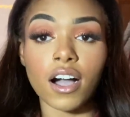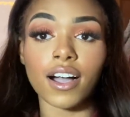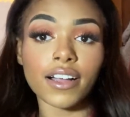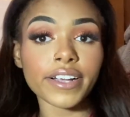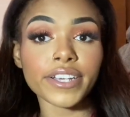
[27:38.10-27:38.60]

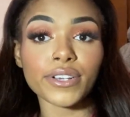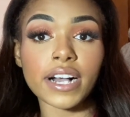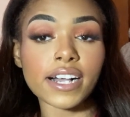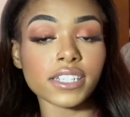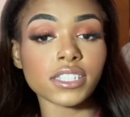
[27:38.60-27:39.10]
Alright, you
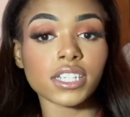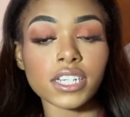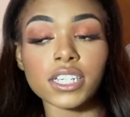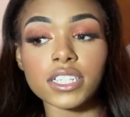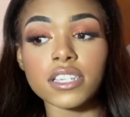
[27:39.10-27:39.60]
guys,
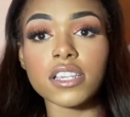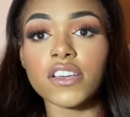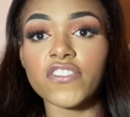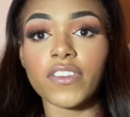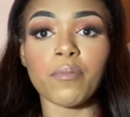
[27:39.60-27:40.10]
getting into the
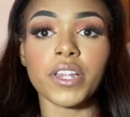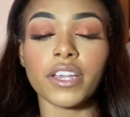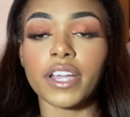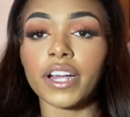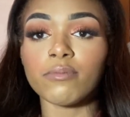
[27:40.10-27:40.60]
feminine
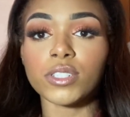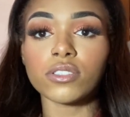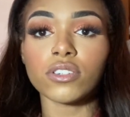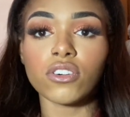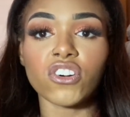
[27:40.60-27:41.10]
care, I'm just
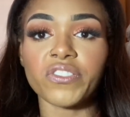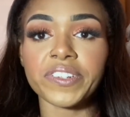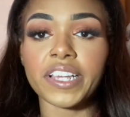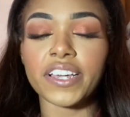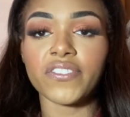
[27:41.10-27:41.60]
going to go over
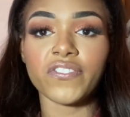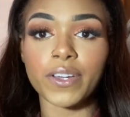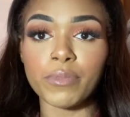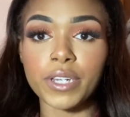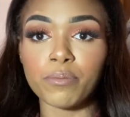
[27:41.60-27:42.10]
like
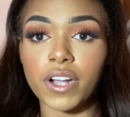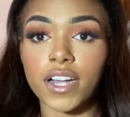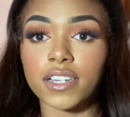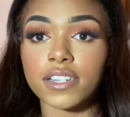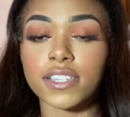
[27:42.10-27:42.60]
feminine
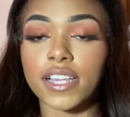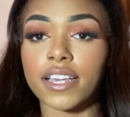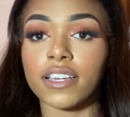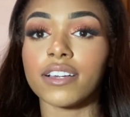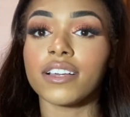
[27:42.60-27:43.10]
products,
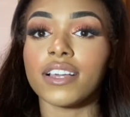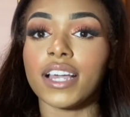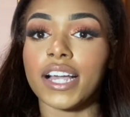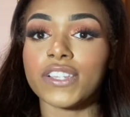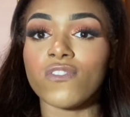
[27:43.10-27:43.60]
like
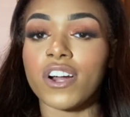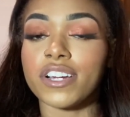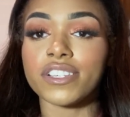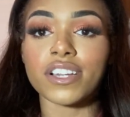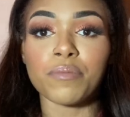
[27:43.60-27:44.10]
as far
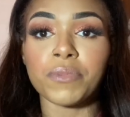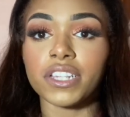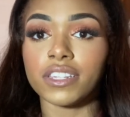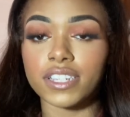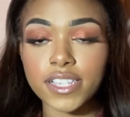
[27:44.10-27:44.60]
as our
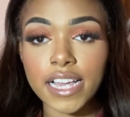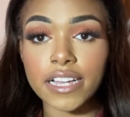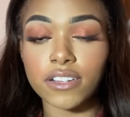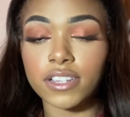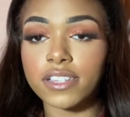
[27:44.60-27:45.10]
monthly
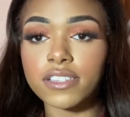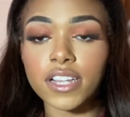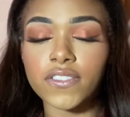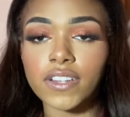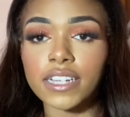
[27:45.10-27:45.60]
cycle and
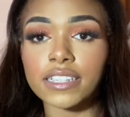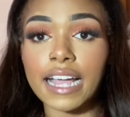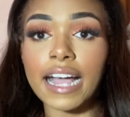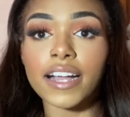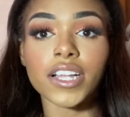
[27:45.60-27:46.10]
stuff like
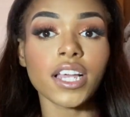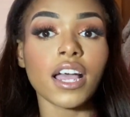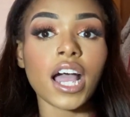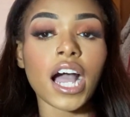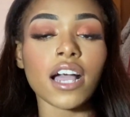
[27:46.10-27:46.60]
that.
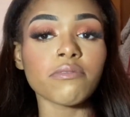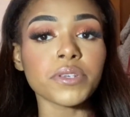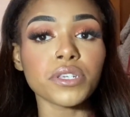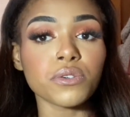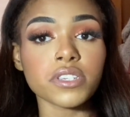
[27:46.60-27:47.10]
I've
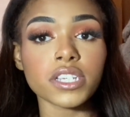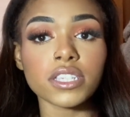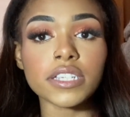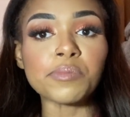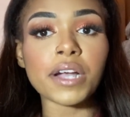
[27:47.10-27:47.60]
been using
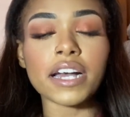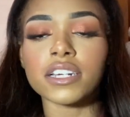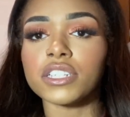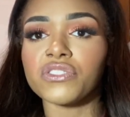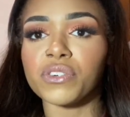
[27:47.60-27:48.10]
these
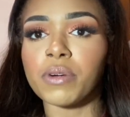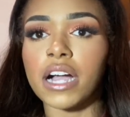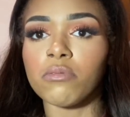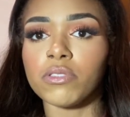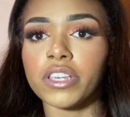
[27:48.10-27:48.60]
products for
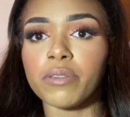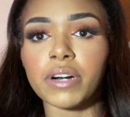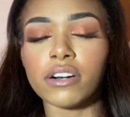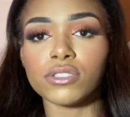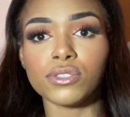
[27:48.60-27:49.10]
probably
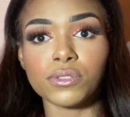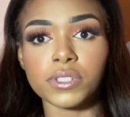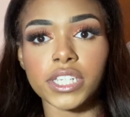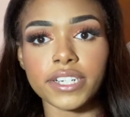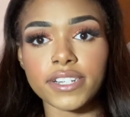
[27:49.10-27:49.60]
about 2
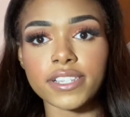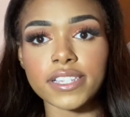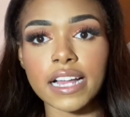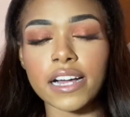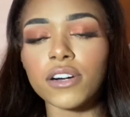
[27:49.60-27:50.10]
years
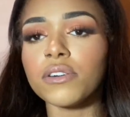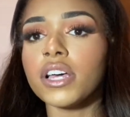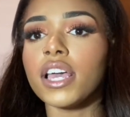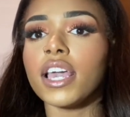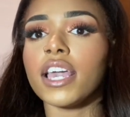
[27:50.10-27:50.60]
now,
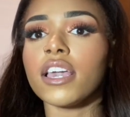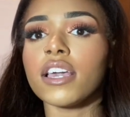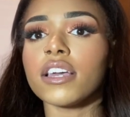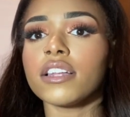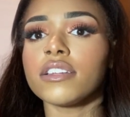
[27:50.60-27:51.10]

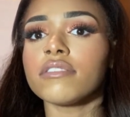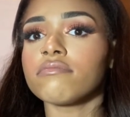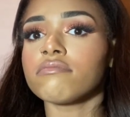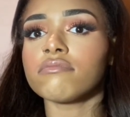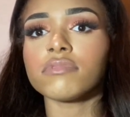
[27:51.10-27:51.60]
and
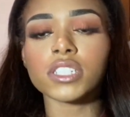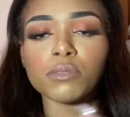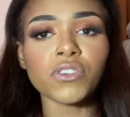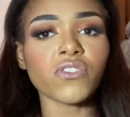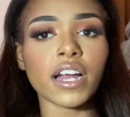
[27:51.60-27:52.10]
just
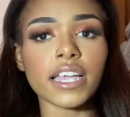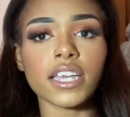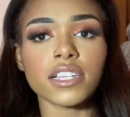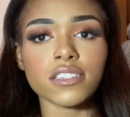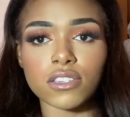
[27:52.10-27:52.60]
before I
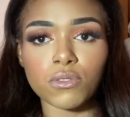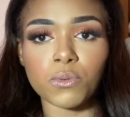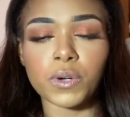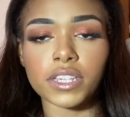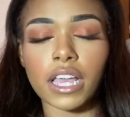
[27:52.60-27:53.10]
get into
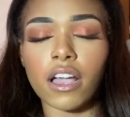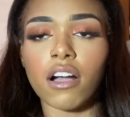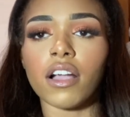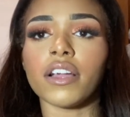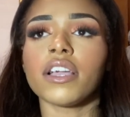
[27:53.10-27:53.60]
what they
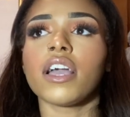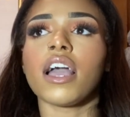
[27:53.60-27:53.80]
are,